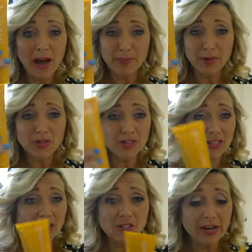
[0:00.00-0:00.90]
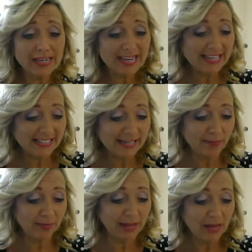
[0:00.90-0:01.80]
Operation Sunscreen, it is
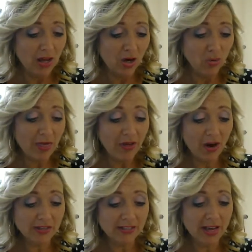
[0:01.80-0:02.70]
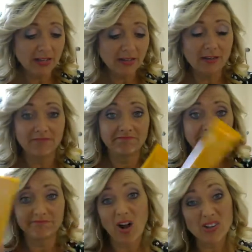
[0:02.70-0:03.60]
simply with our
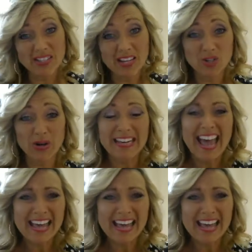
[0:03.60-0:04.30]
sunscreen,